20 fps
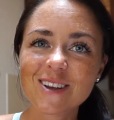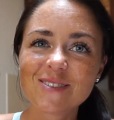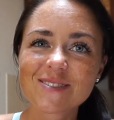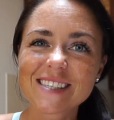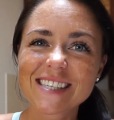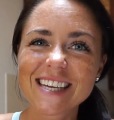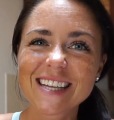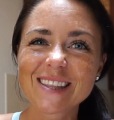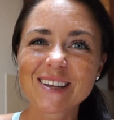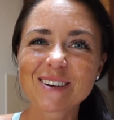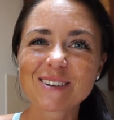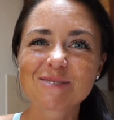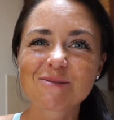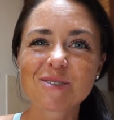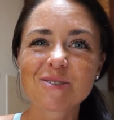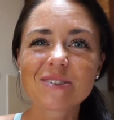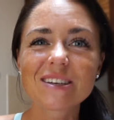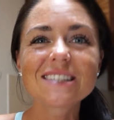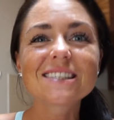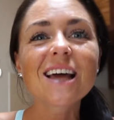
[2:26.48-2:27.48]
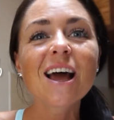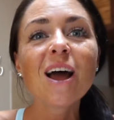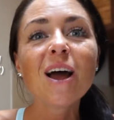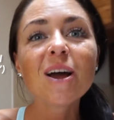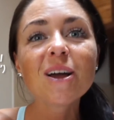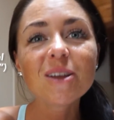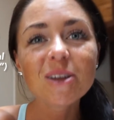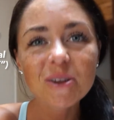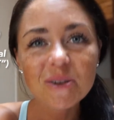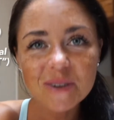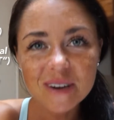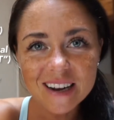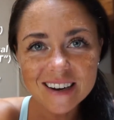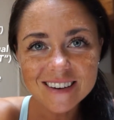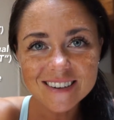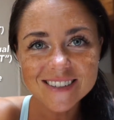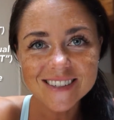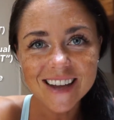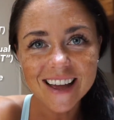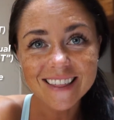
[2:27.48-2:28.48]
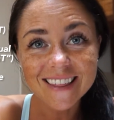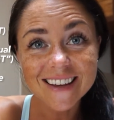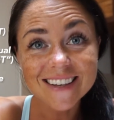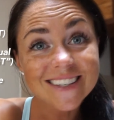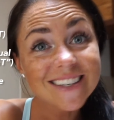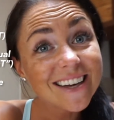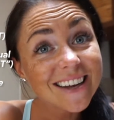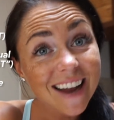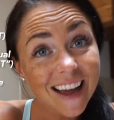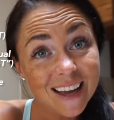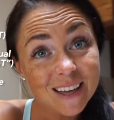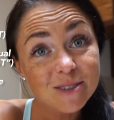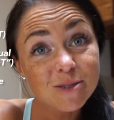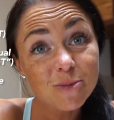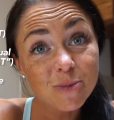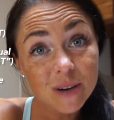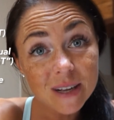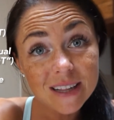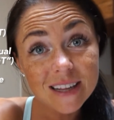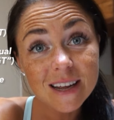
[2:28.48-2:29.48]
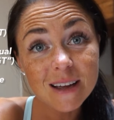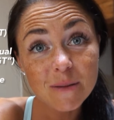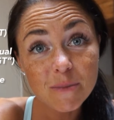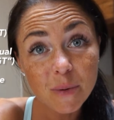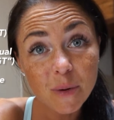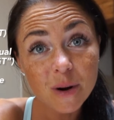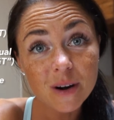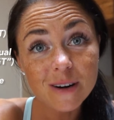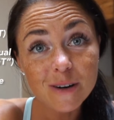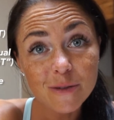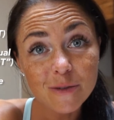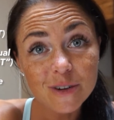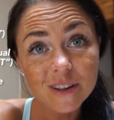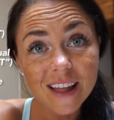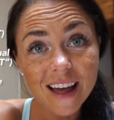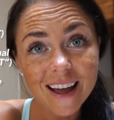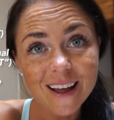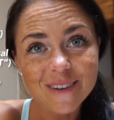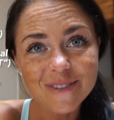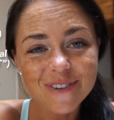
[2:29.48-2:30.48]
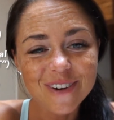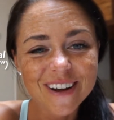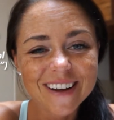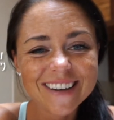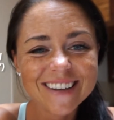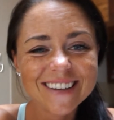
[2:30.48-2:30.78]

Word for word: you've seen those movies, you would understand that DNA is really important for life.